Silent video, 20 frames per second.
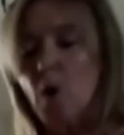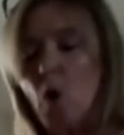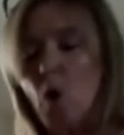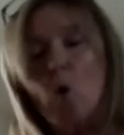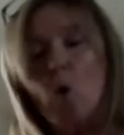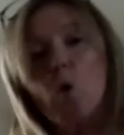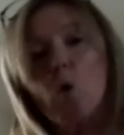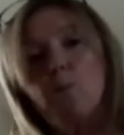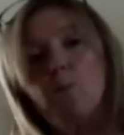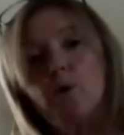
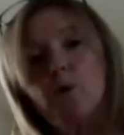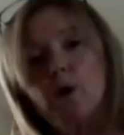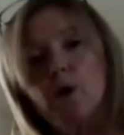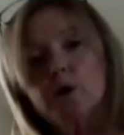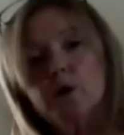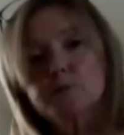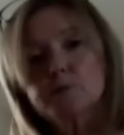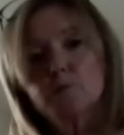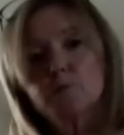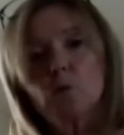Or put a
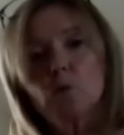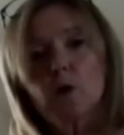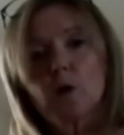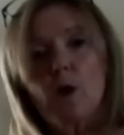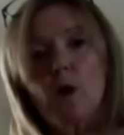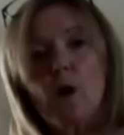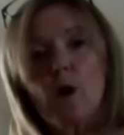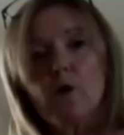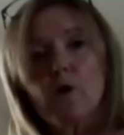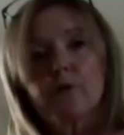small
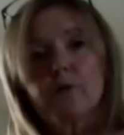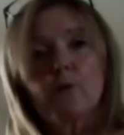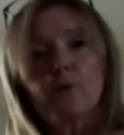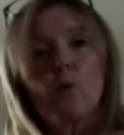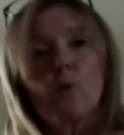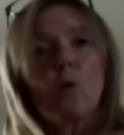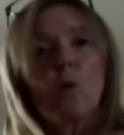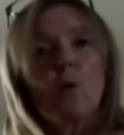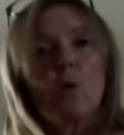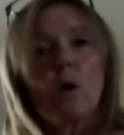cloth
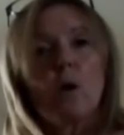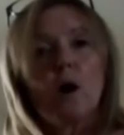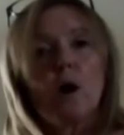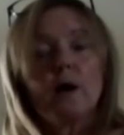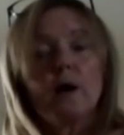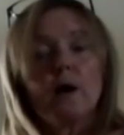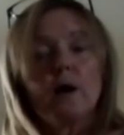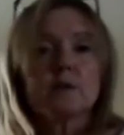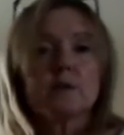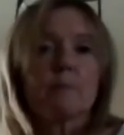or
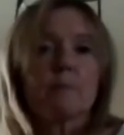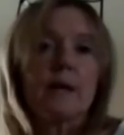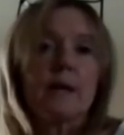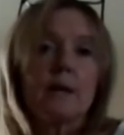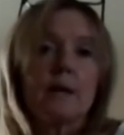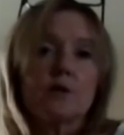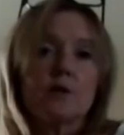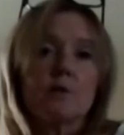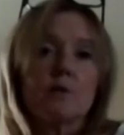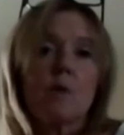some
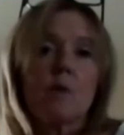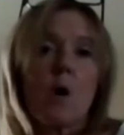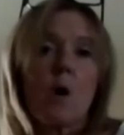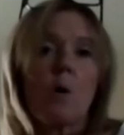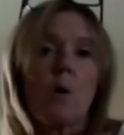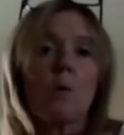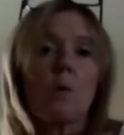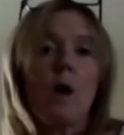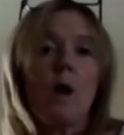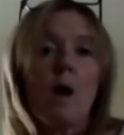kitchen
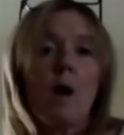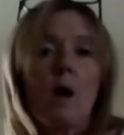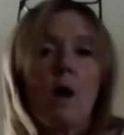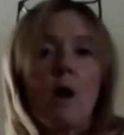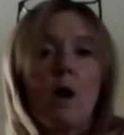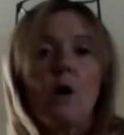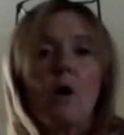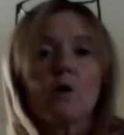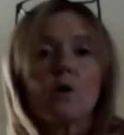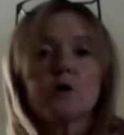roll
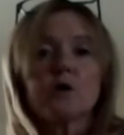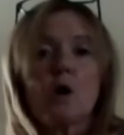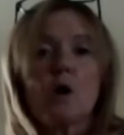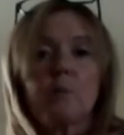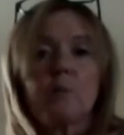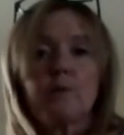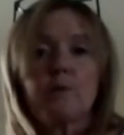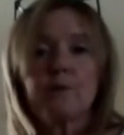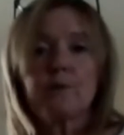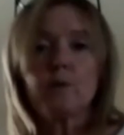on top
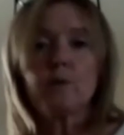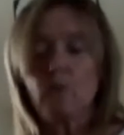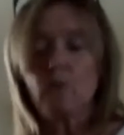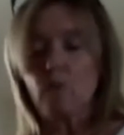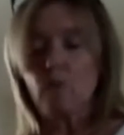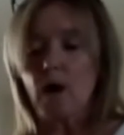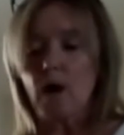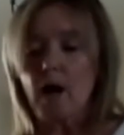of your